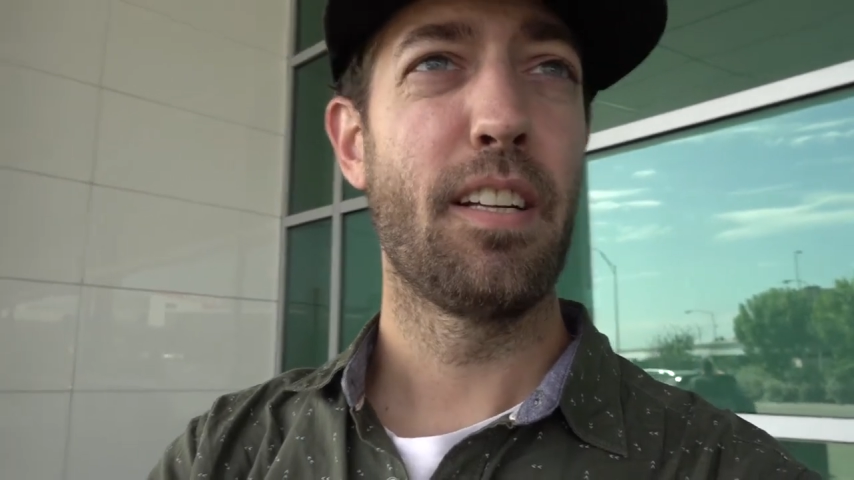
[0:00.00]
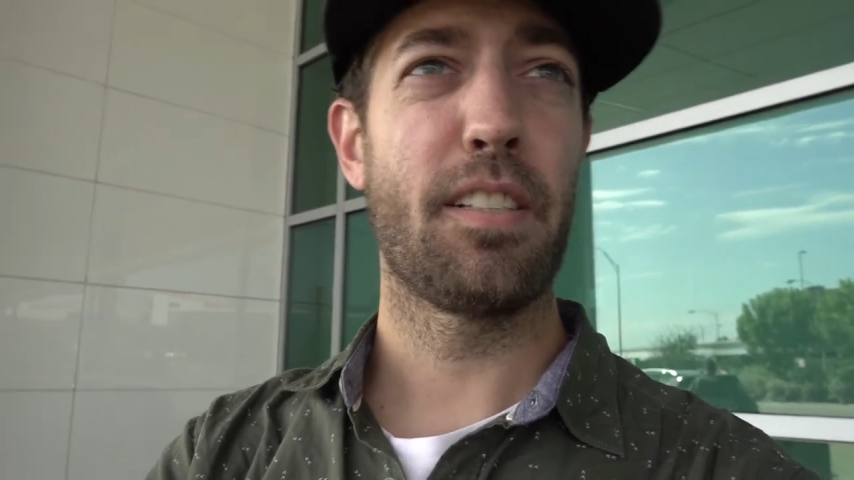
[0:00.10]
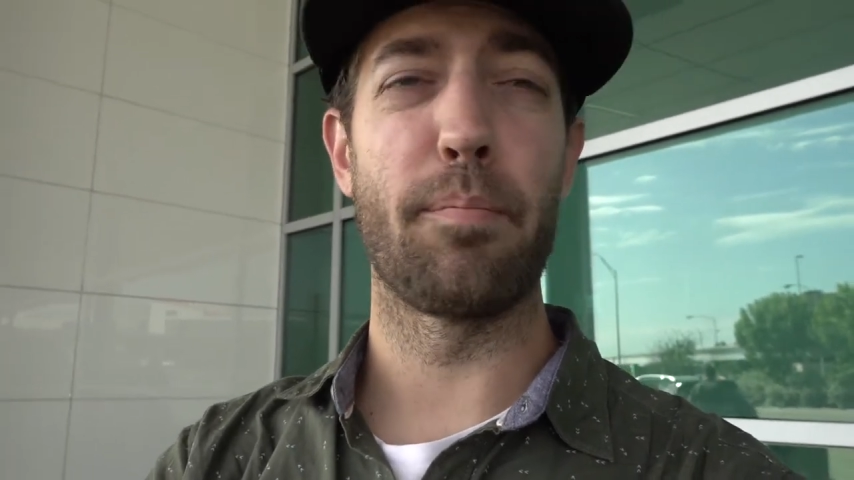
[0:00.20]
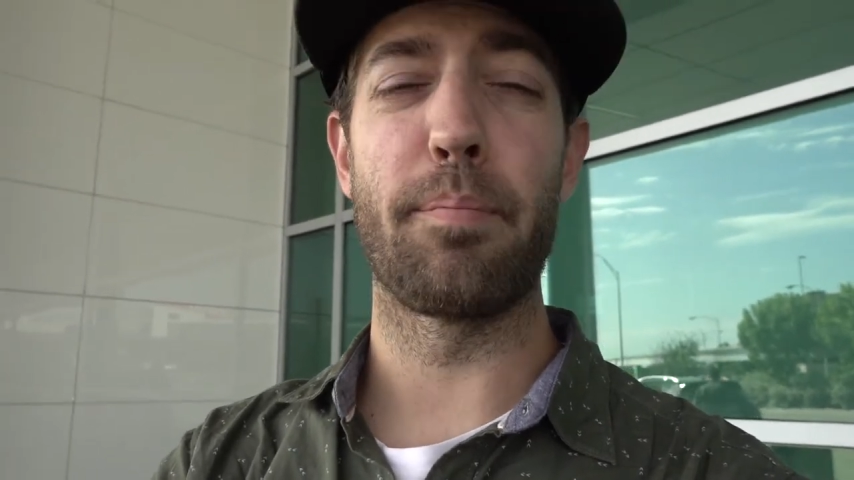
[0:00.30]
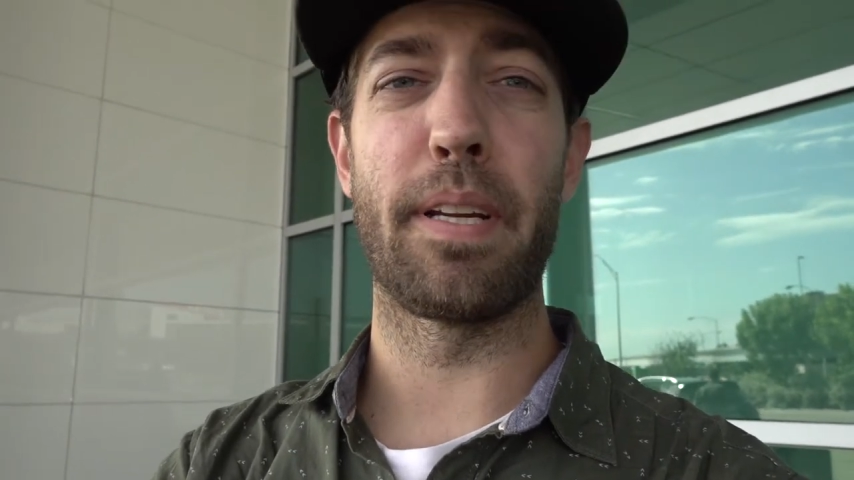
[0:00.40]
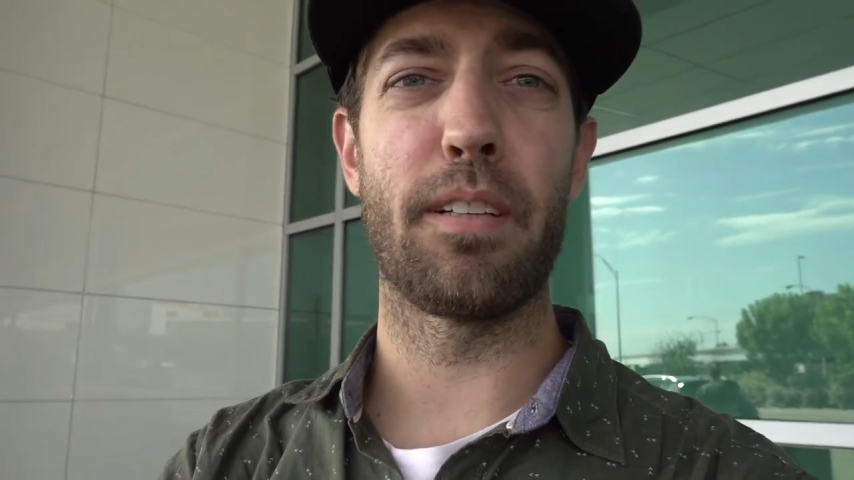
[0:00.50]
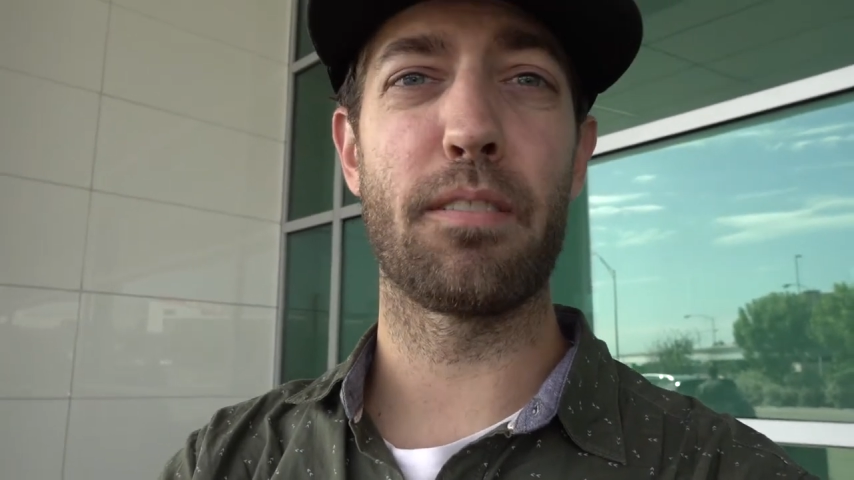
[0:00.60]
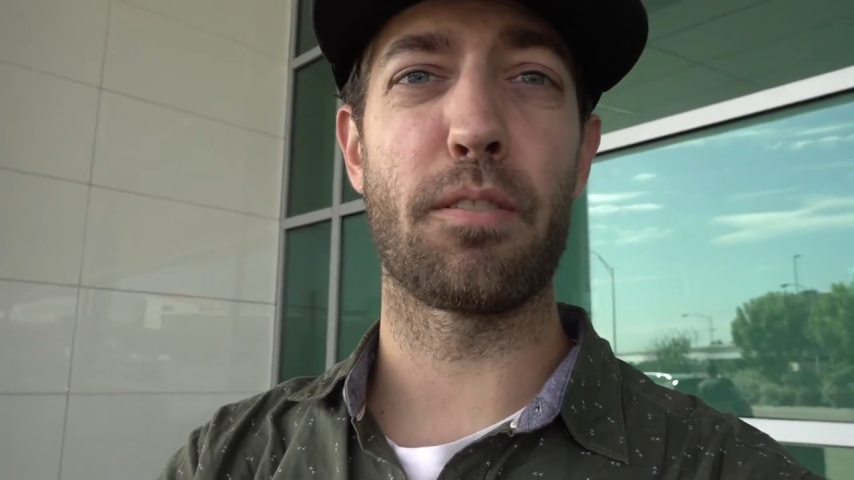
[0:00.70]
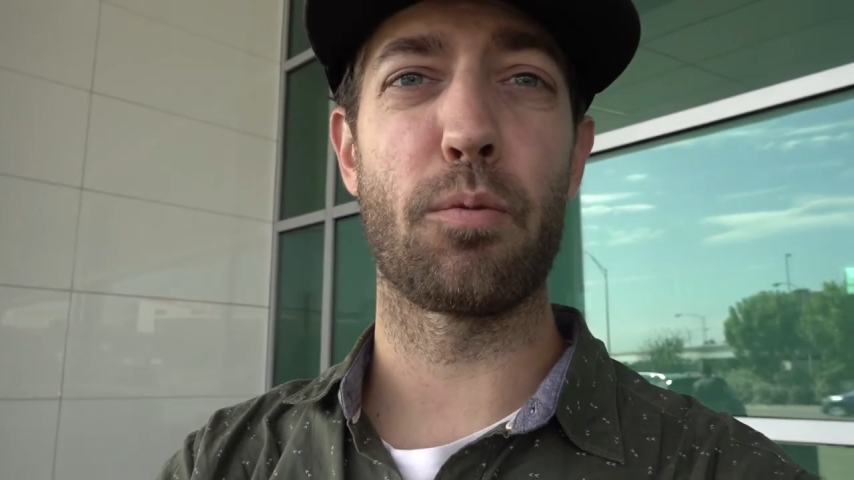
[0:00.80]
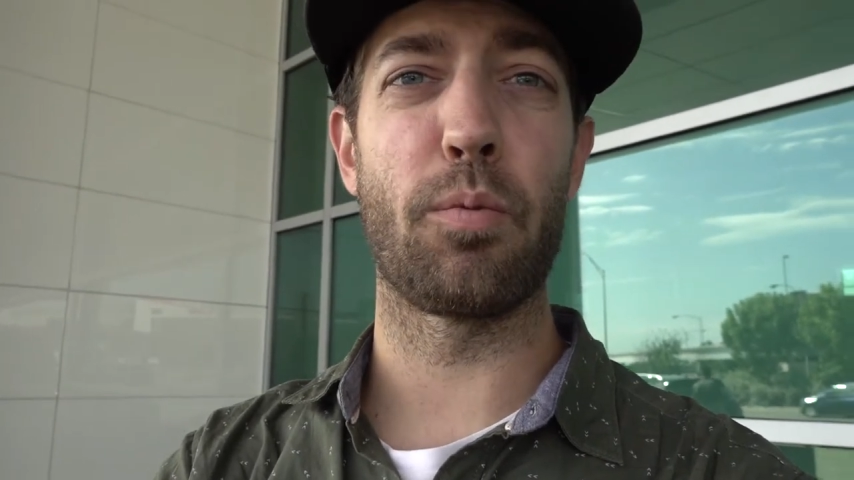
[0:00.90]
some
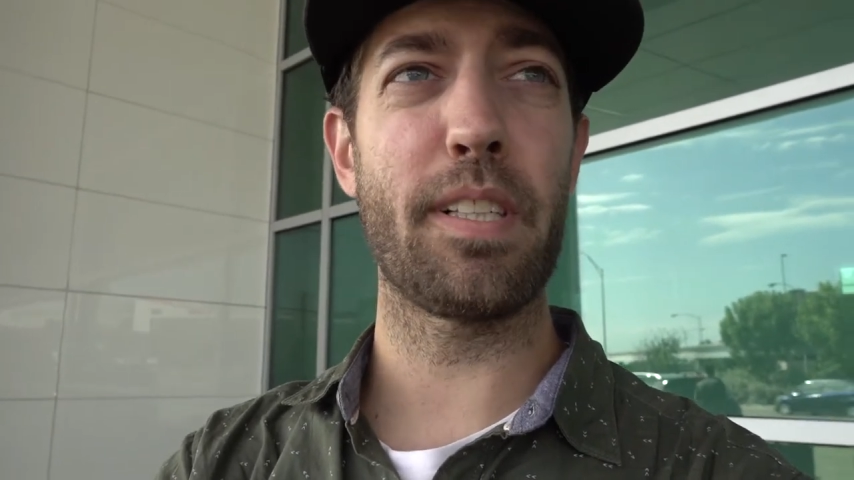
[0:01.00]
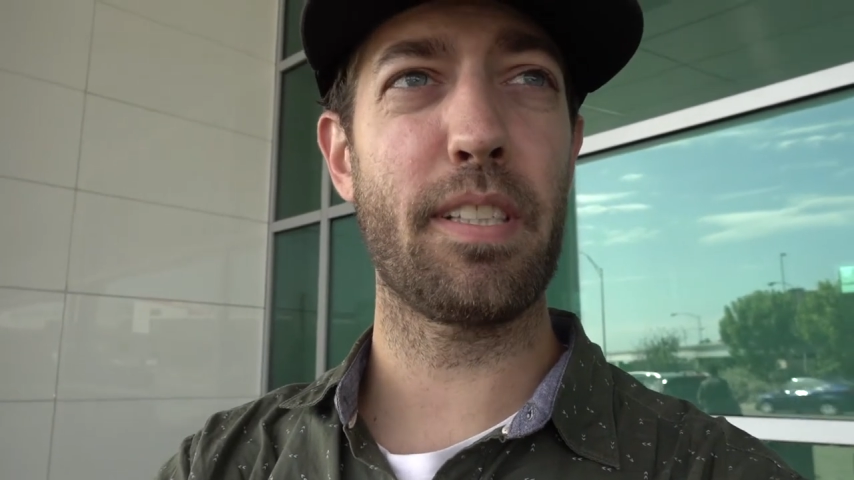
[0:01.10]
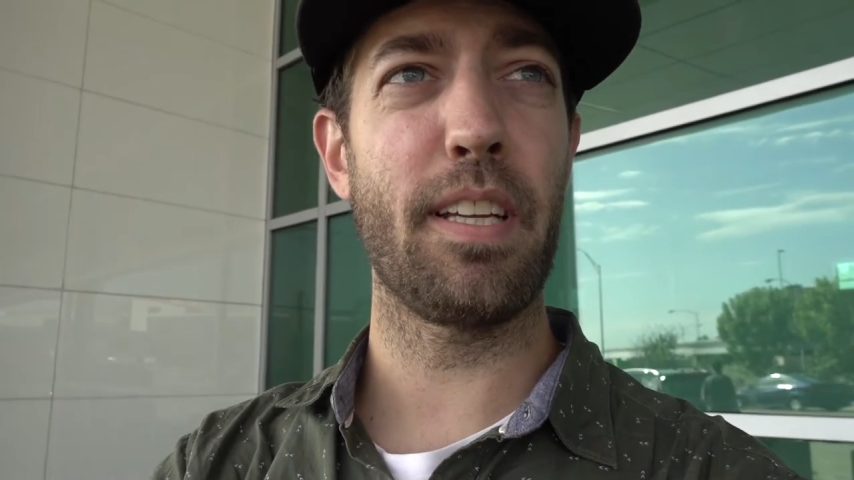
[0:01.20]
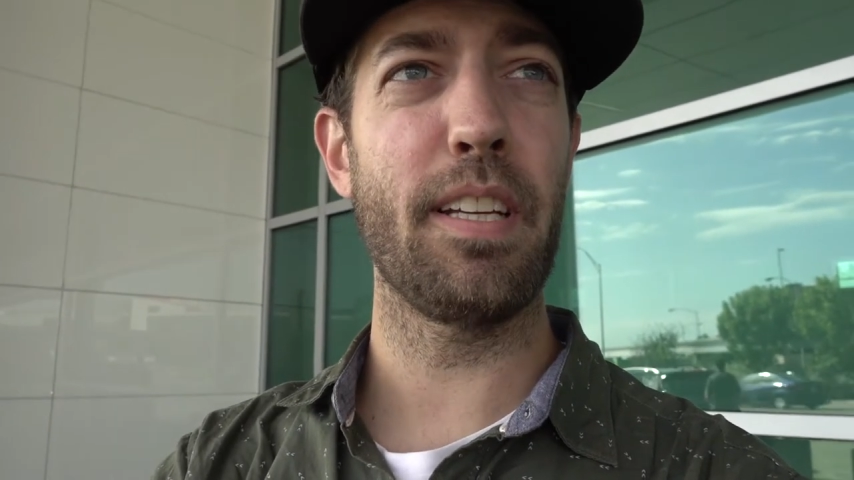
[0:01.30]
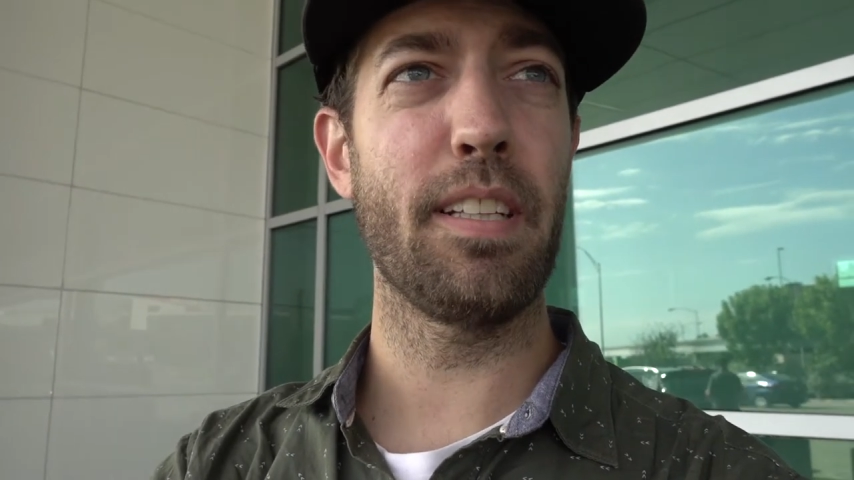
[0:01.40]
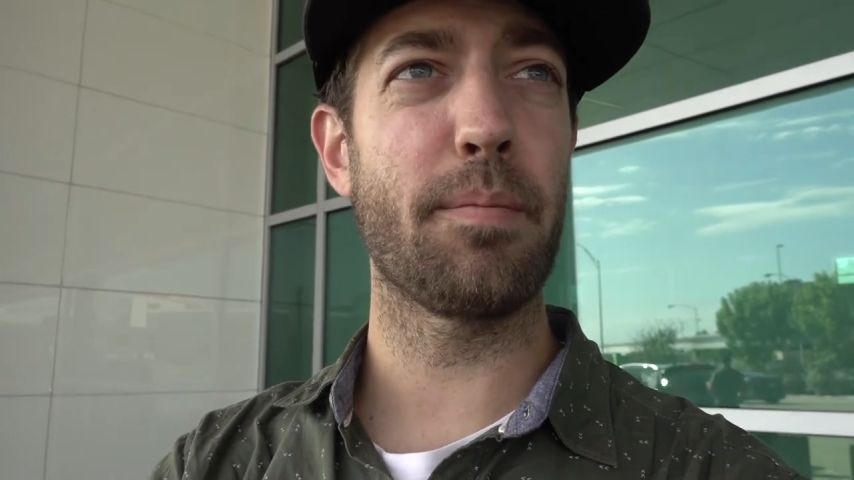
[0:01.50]
beers or whiskey,